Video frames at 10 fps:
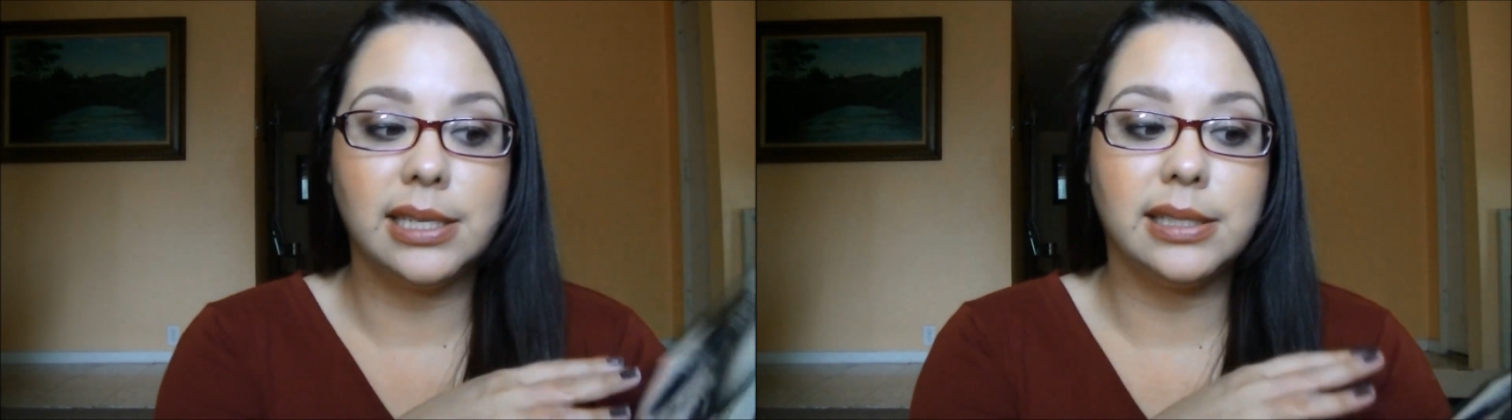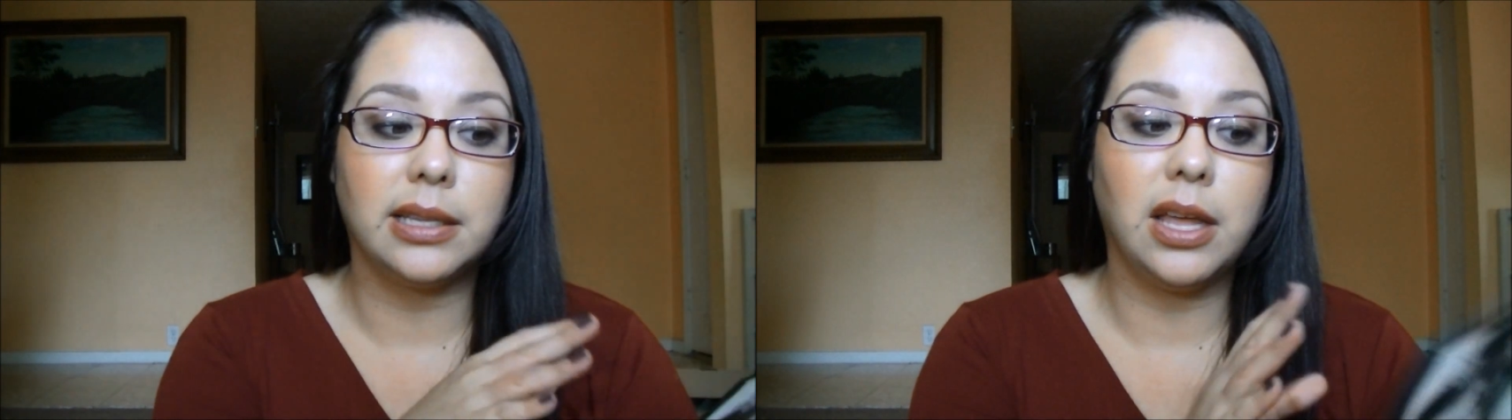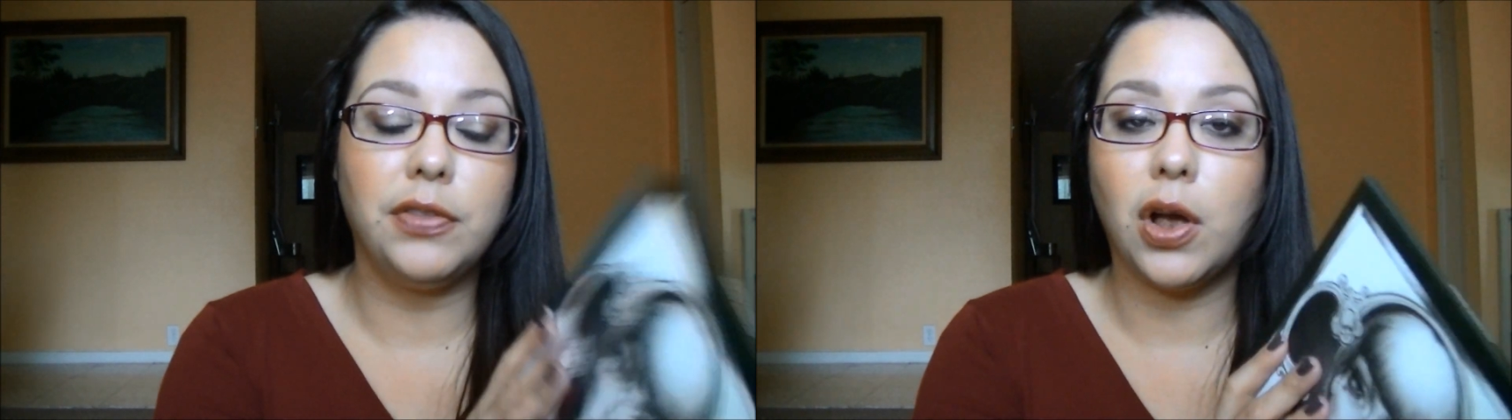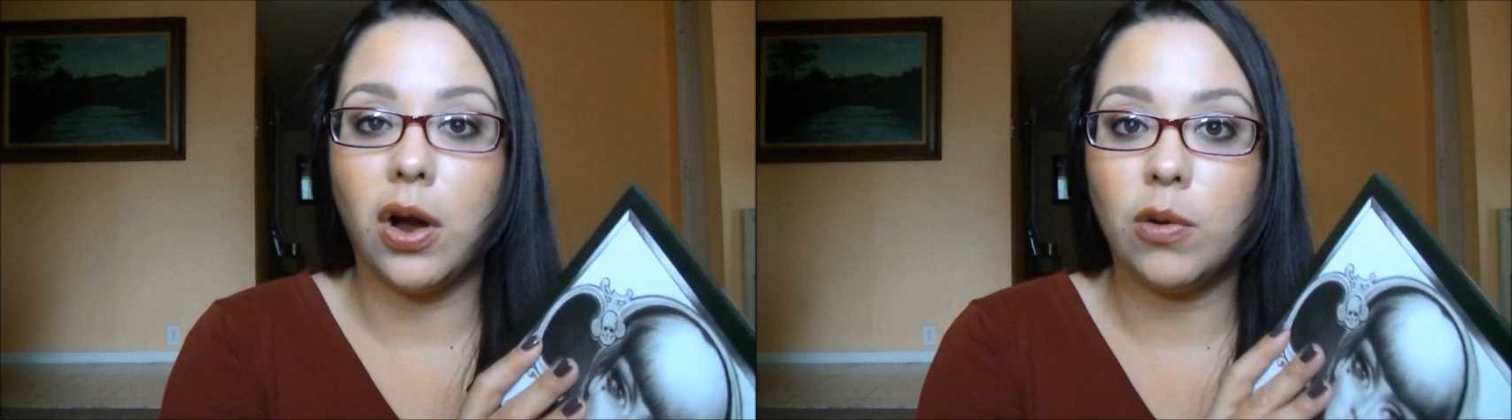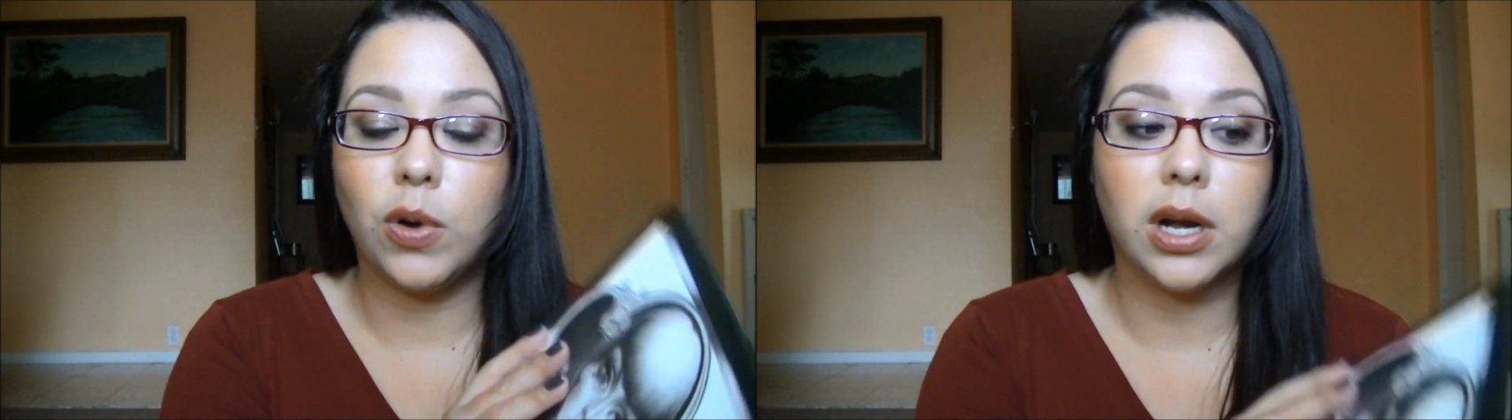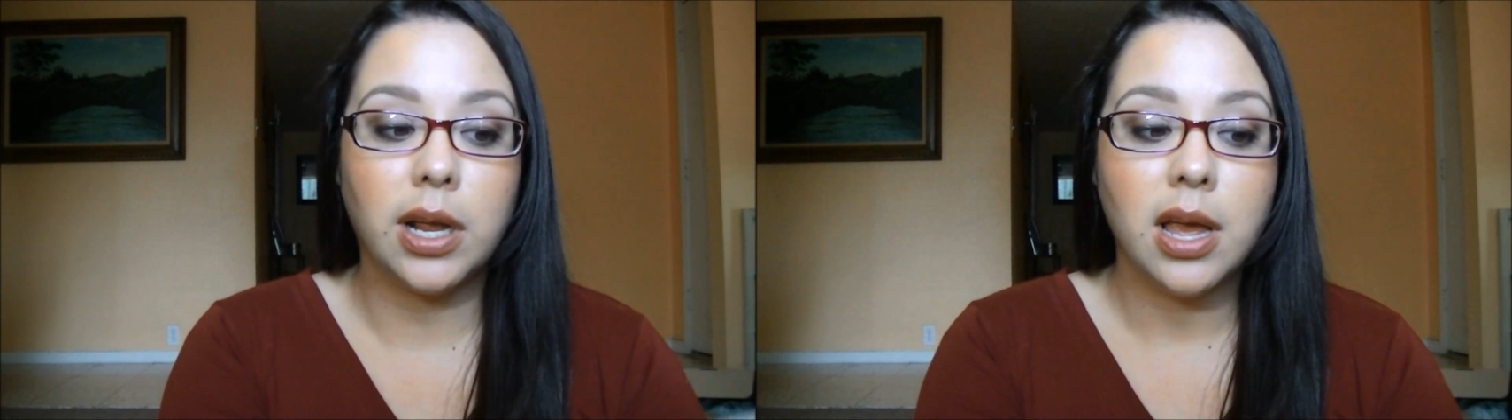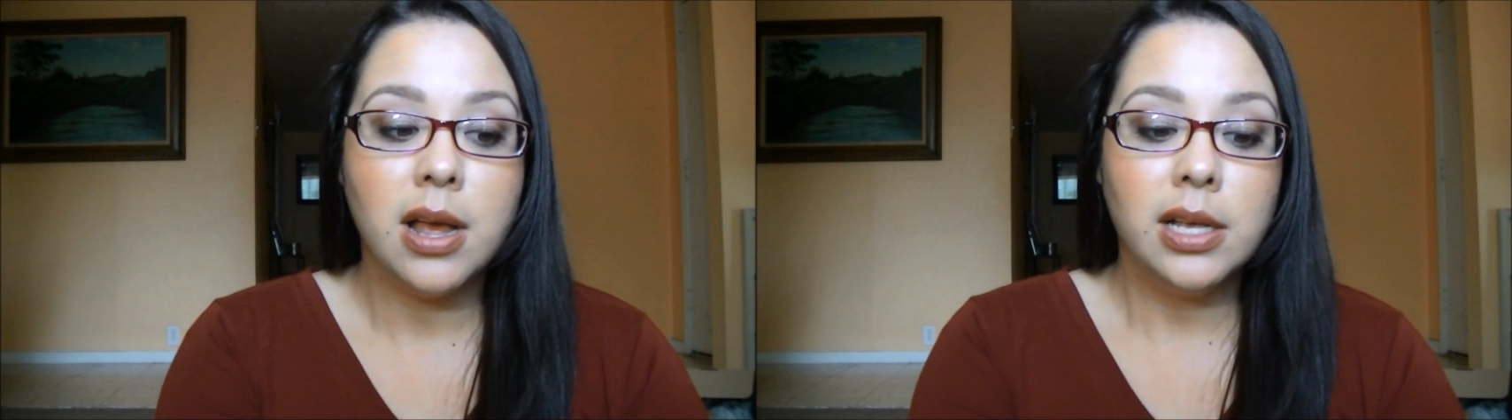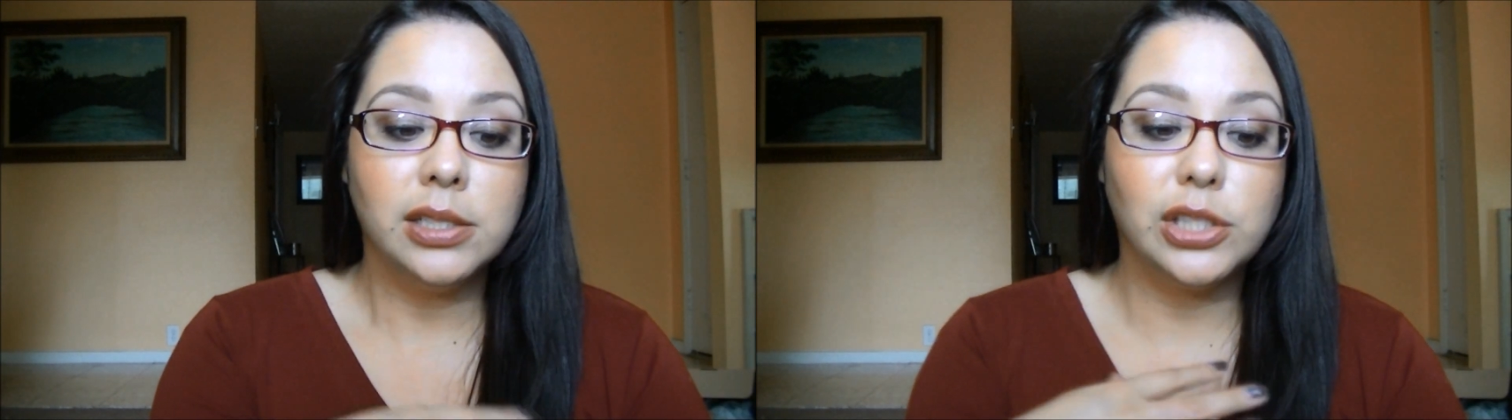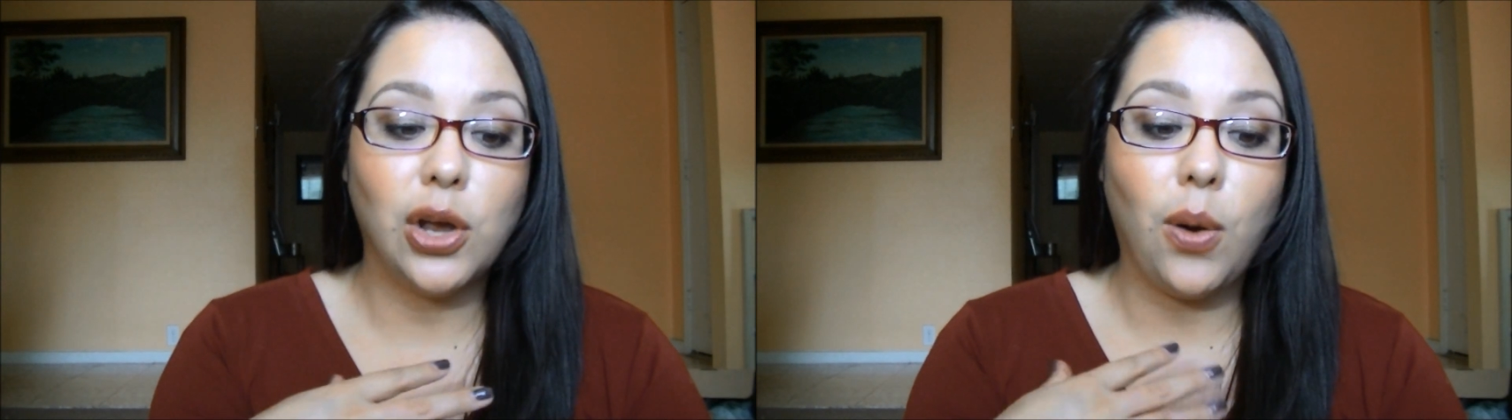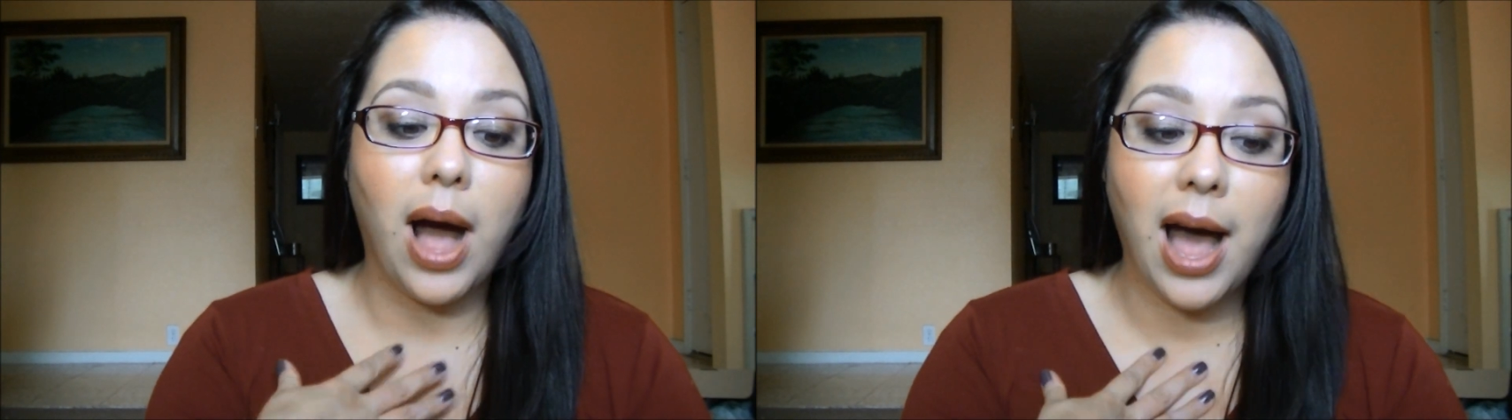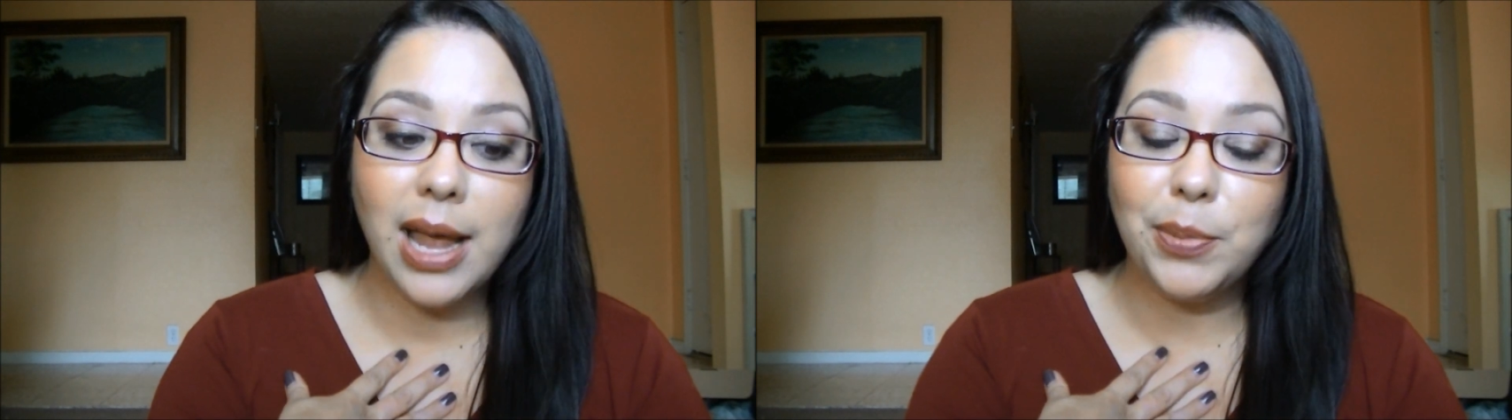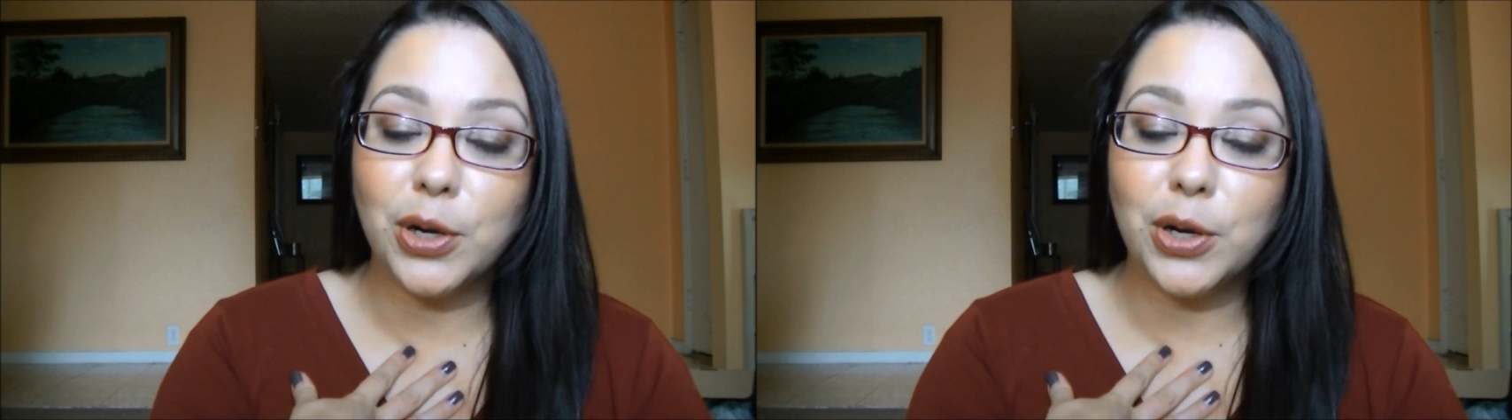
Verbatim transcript: is. I love the artwork. So I